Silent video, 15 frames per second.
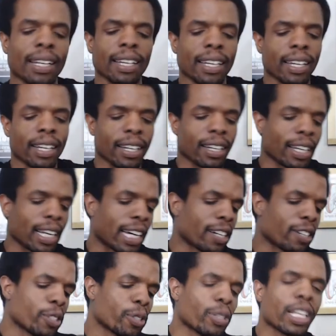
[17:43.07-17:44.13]
Yeah, I
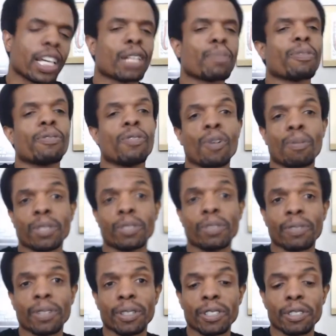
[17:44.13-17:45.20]
don't do a lot of performance
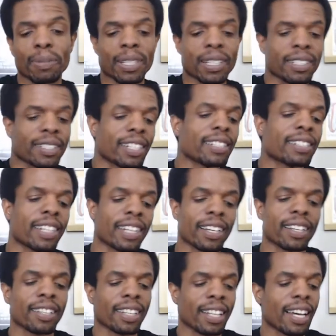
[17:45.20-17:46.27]
reviews because they take
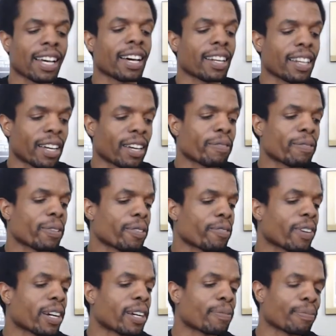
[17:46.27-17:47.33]
a lot of effort,
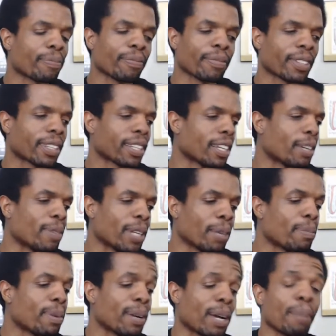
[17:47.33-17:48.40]
right? I mean,
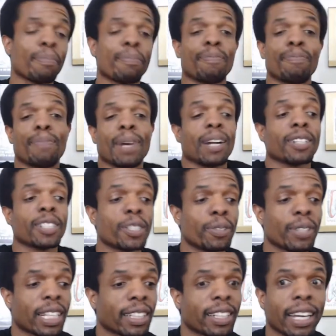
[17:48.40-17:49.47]
I'm, I'm barely
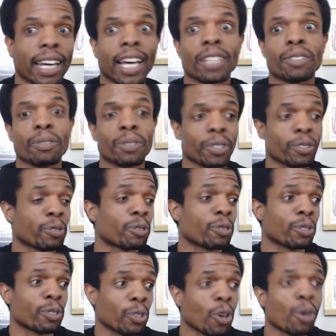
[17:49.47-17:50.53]
doing like the actual the
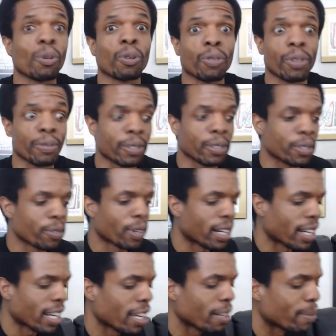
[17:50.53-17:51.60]
normal reviews right
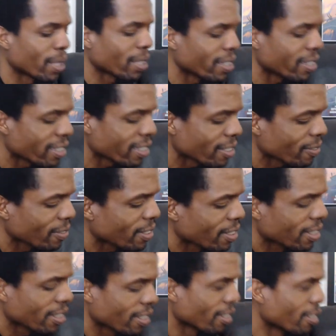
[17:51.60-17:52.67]
now because
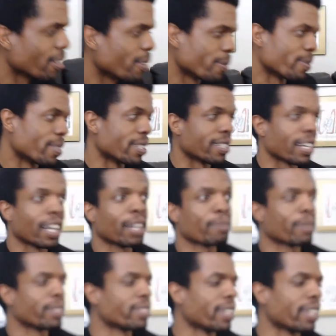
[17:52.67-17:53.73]
of the time
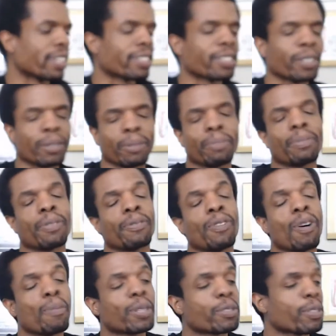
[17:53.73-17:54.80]
they take. So
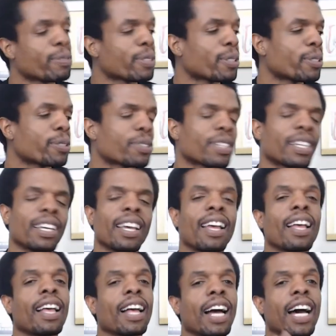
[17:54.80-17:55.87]
performance reviews,
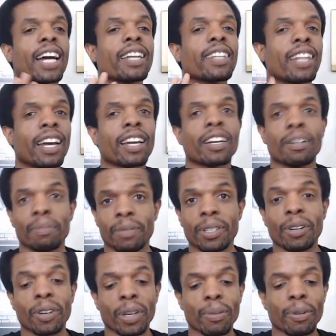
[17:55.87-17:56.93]
I like them.
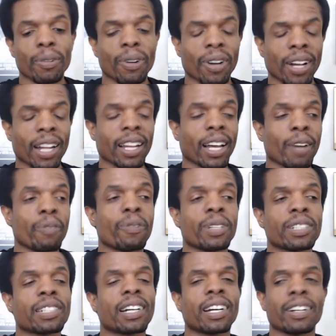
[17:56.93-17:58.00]
Don't get me wrong. I, I
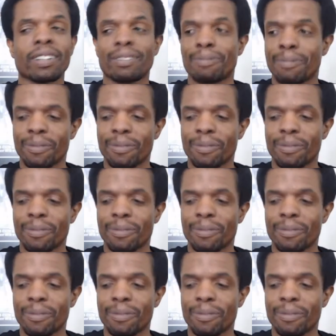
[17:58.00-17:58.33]
wish I